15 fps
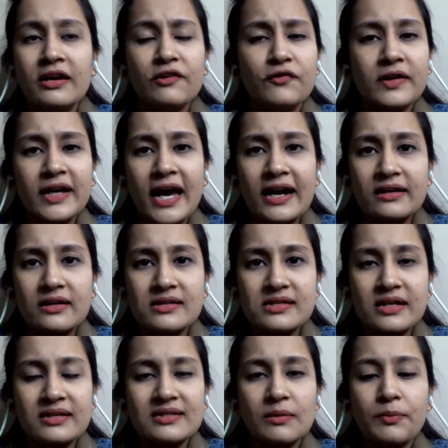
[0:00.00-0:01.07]

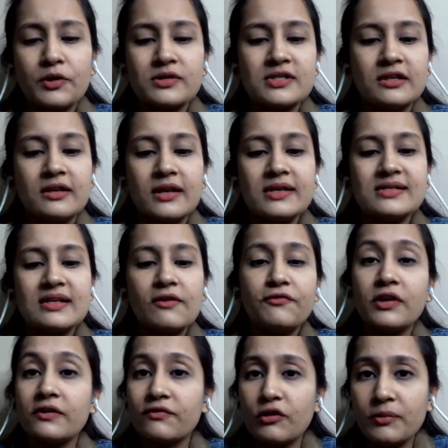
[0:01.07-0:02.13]
characteristics. A person is
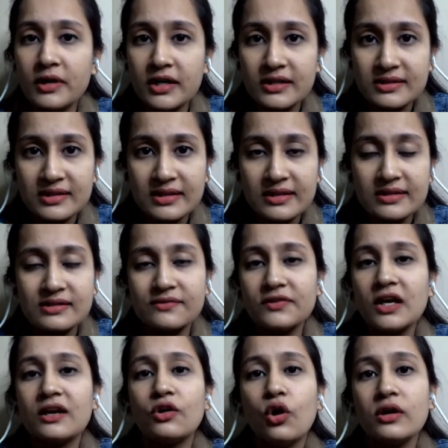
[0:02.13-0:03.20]
suffering from a disease,
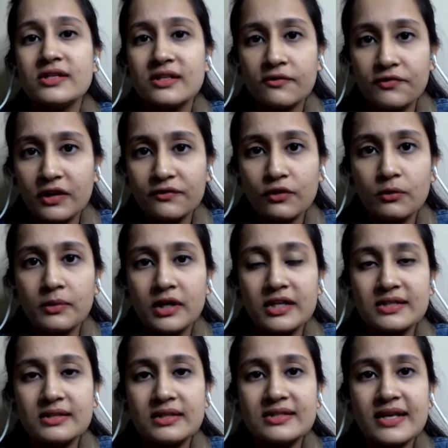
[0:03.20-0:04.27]
if they're not suffering from a
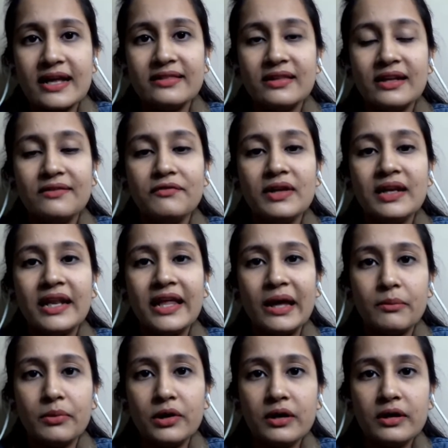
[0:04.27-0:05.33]
disease, and then we
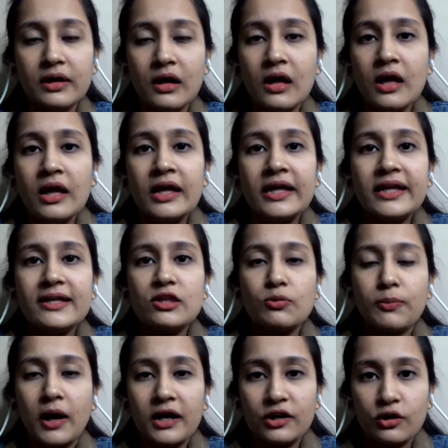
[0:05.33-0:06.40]
labeled
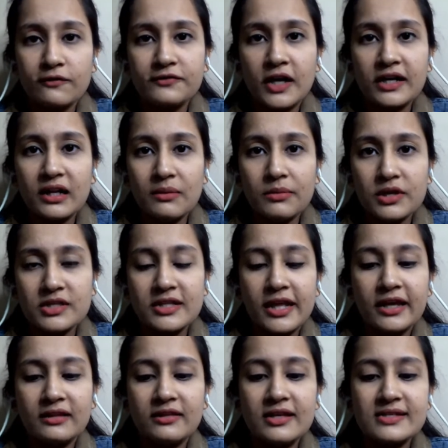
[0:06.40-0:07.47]
each part of that image,
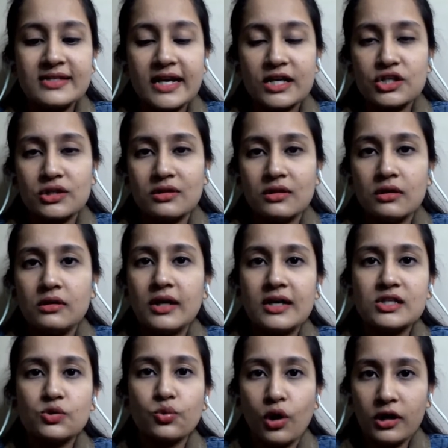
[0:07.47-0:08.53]
like this section
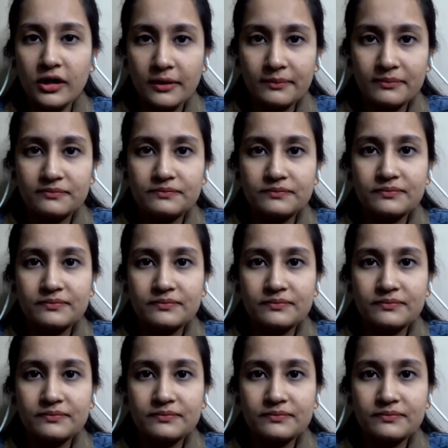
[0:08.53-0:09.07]
does what,